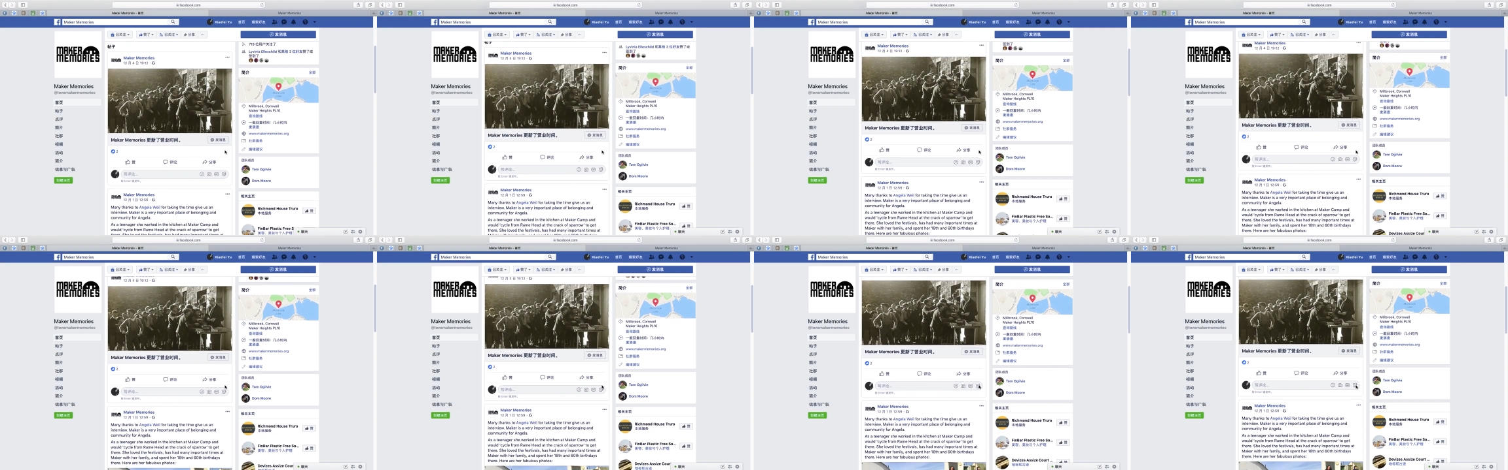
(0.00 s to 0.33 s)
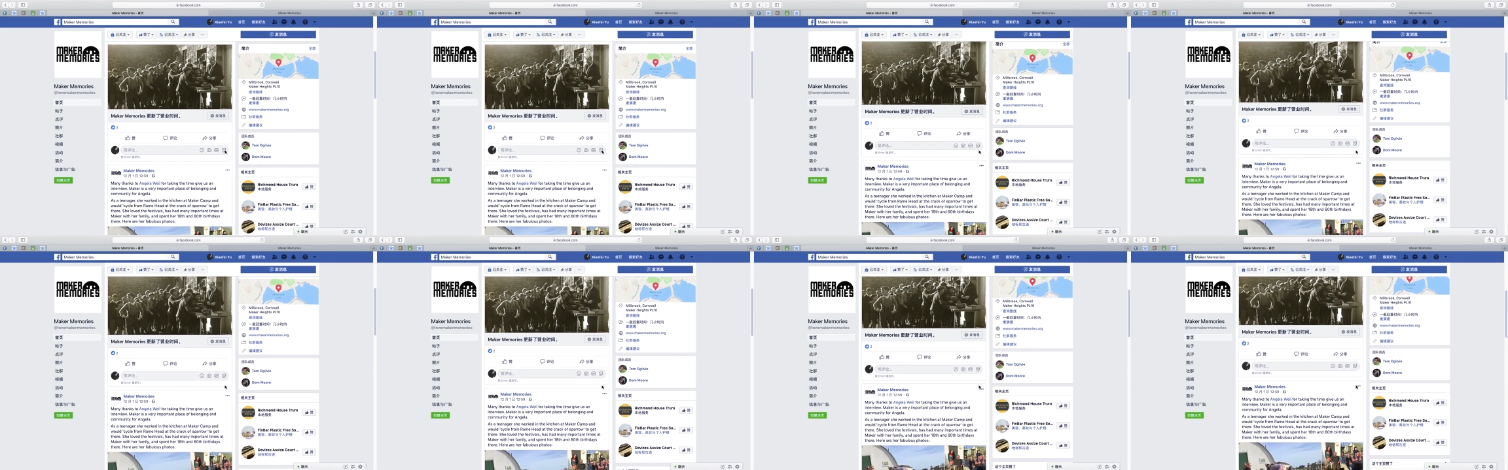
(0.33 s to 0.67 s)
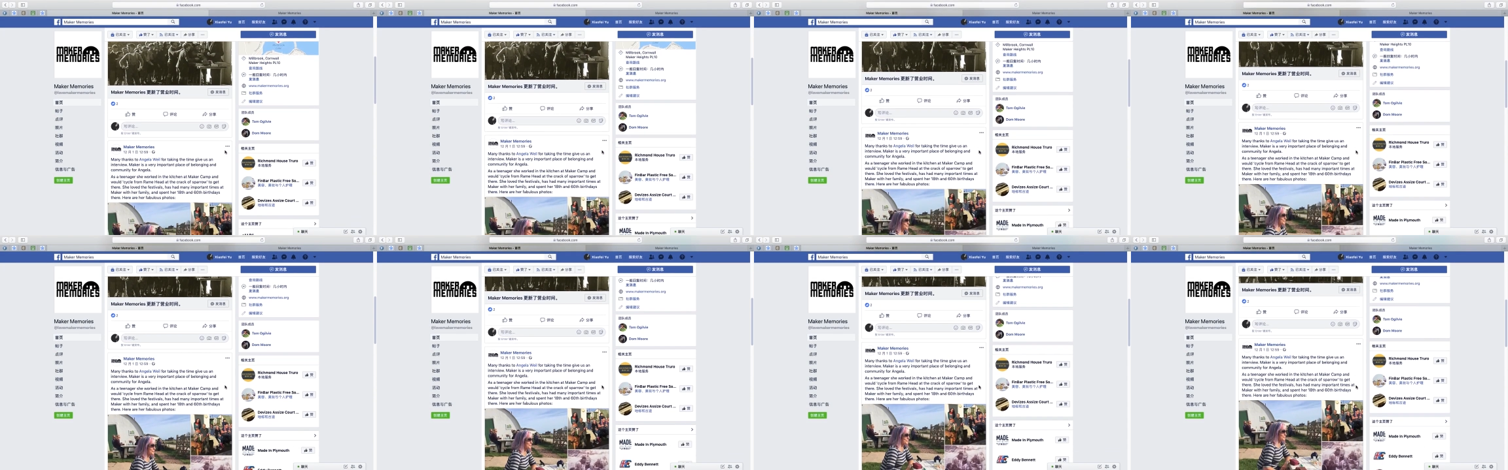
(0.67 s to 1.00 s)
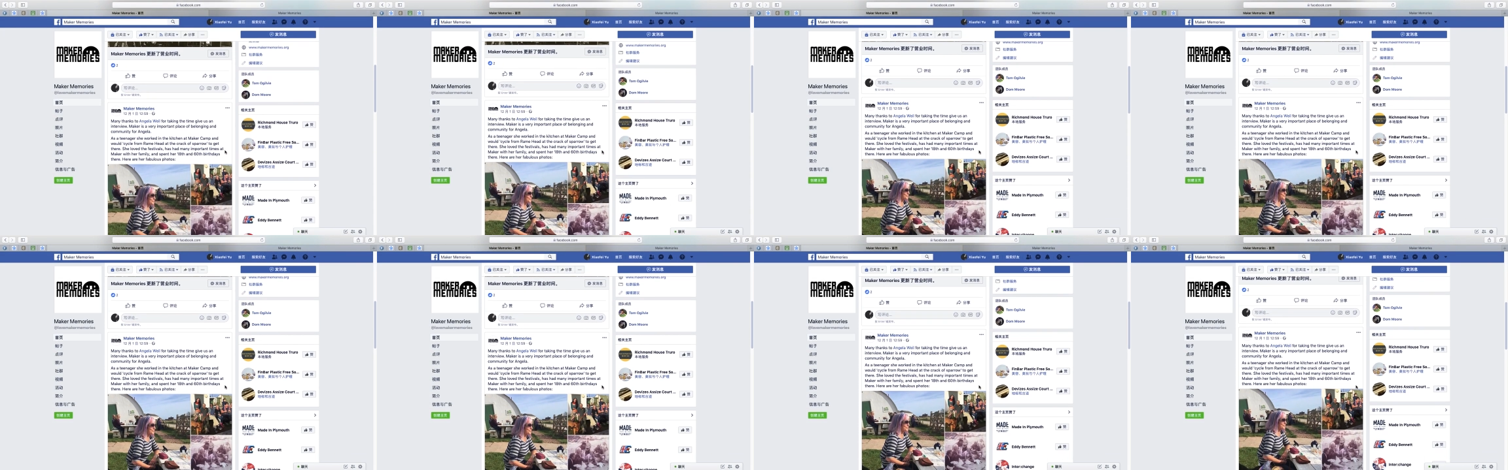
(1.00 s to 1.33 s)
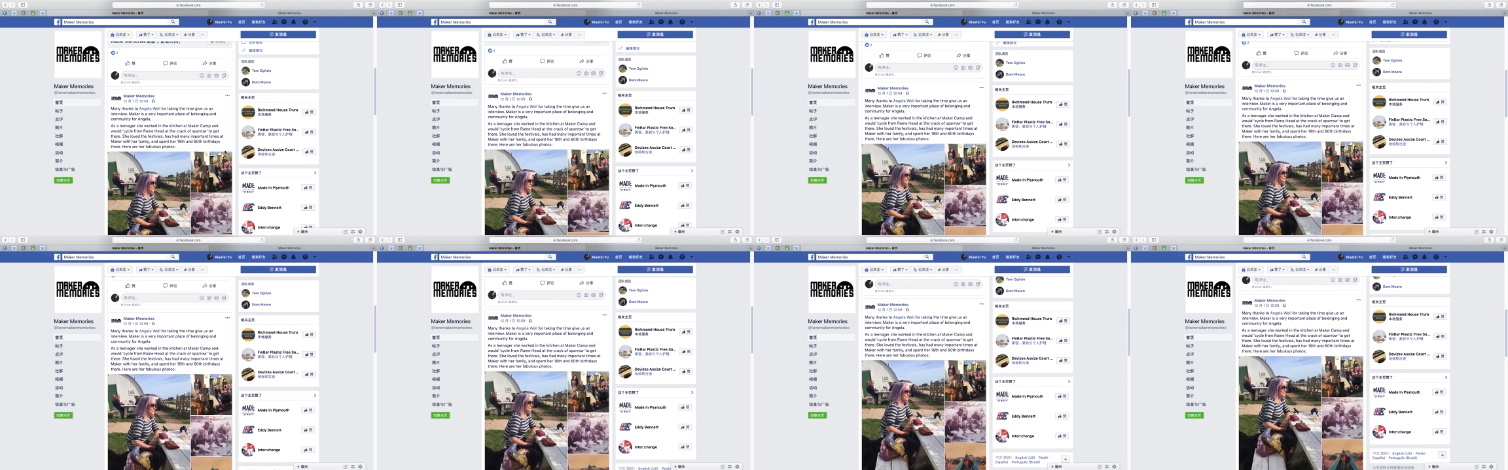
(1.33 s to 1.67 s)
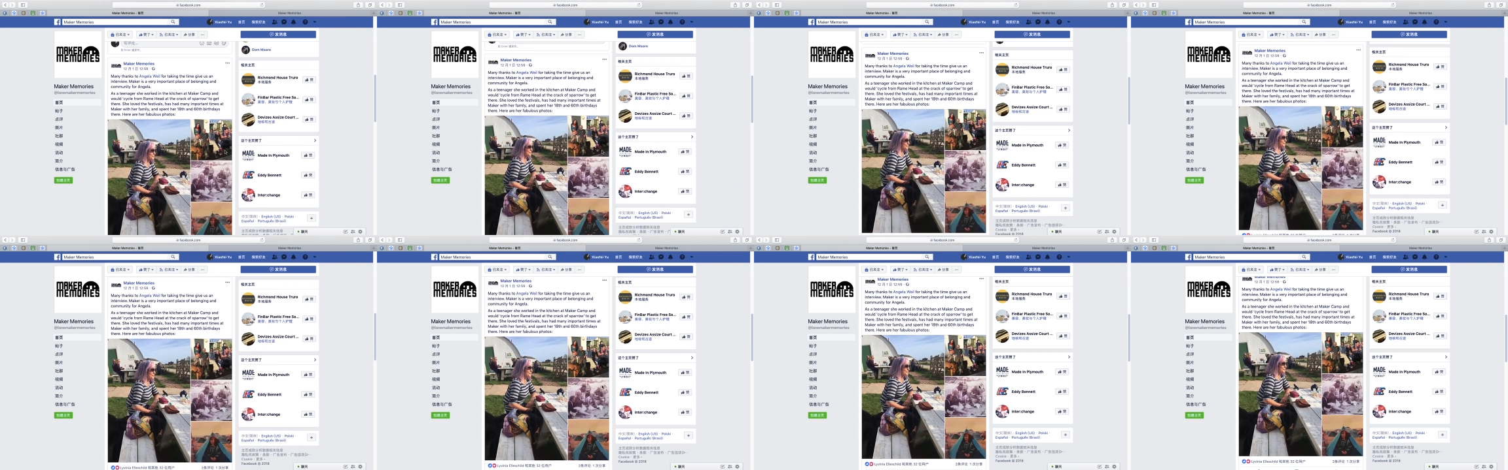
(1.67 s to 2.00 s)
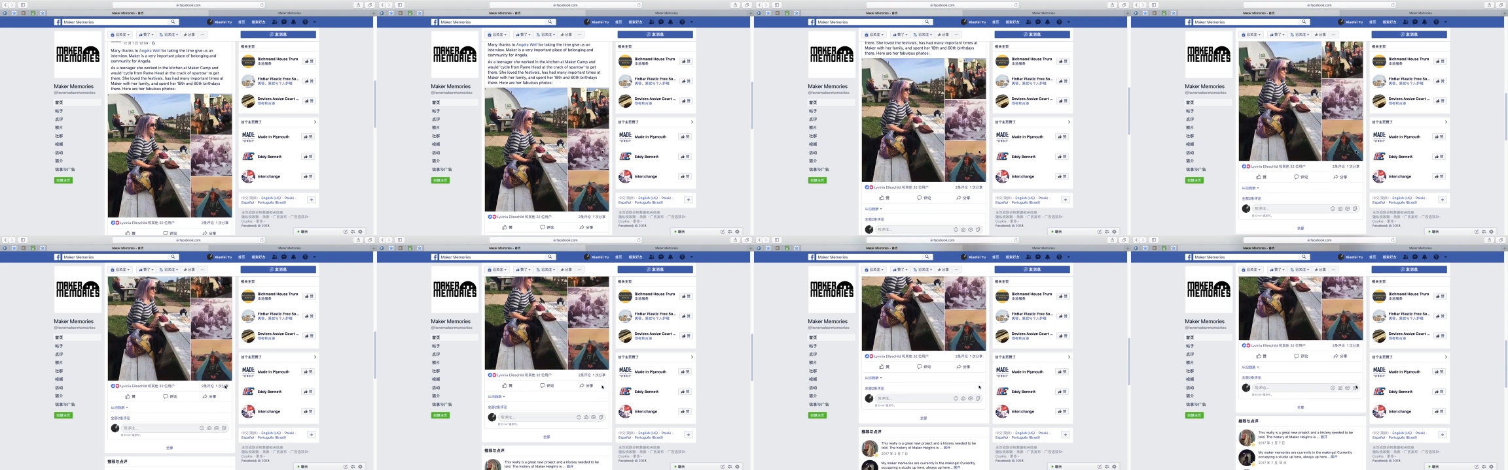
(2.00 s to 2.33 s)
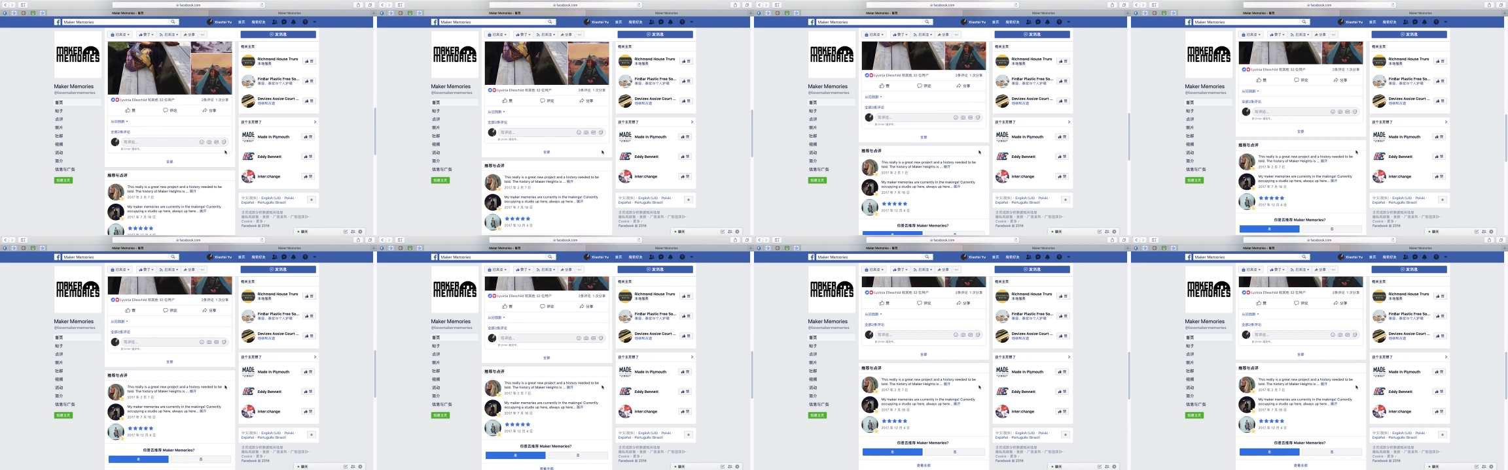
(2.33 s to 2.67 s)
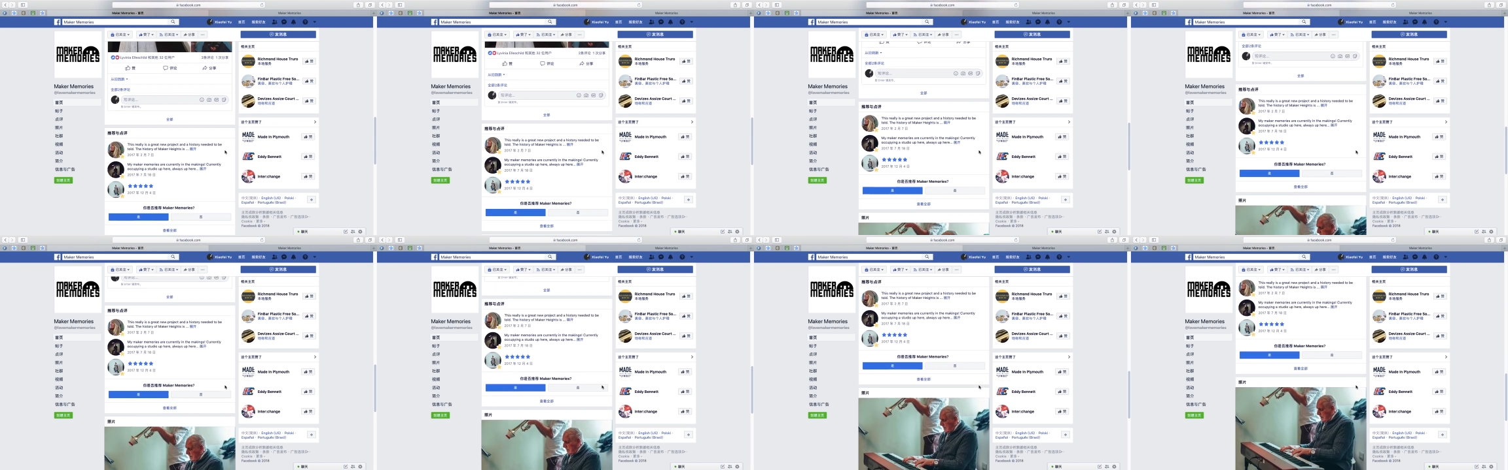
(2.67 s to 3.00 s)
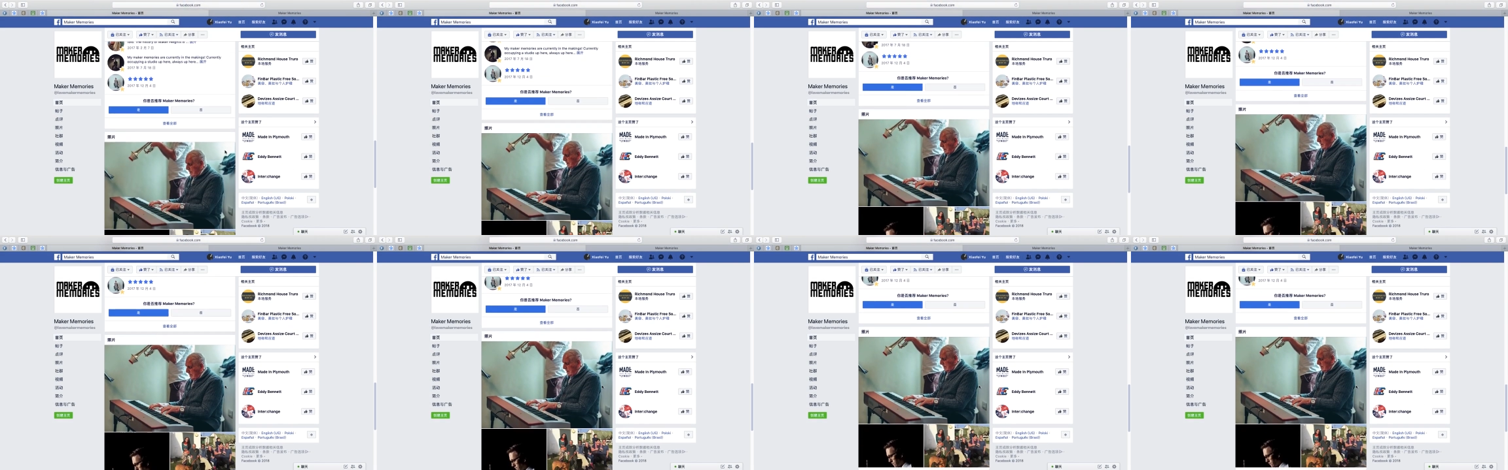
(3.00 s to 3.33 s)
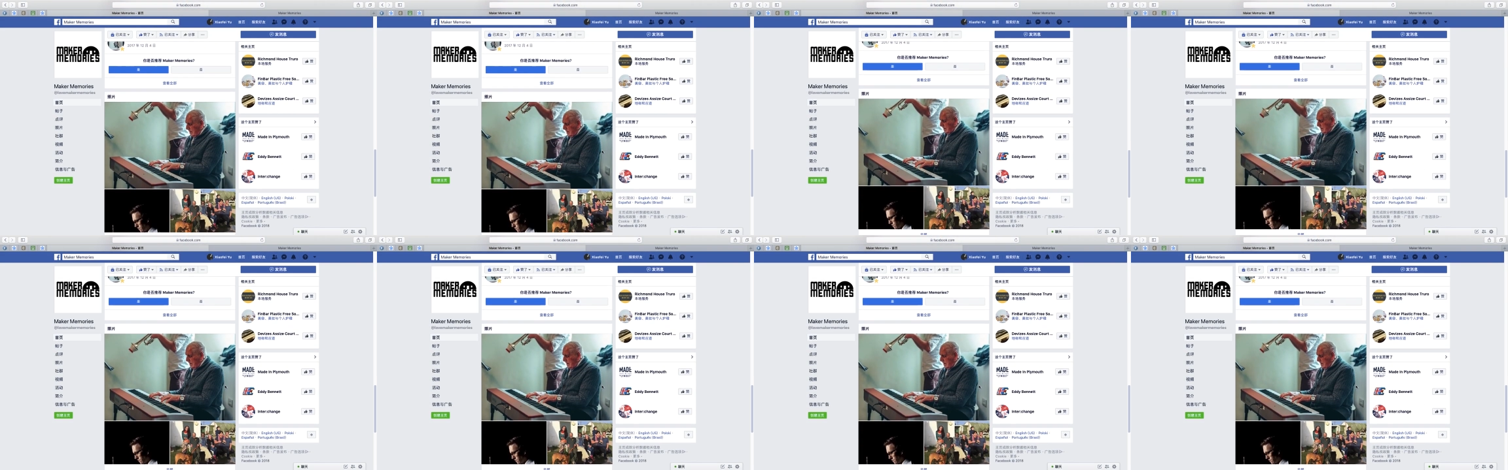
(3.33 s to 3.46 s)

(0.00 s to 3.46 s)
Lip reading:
[unreadable: no face in view]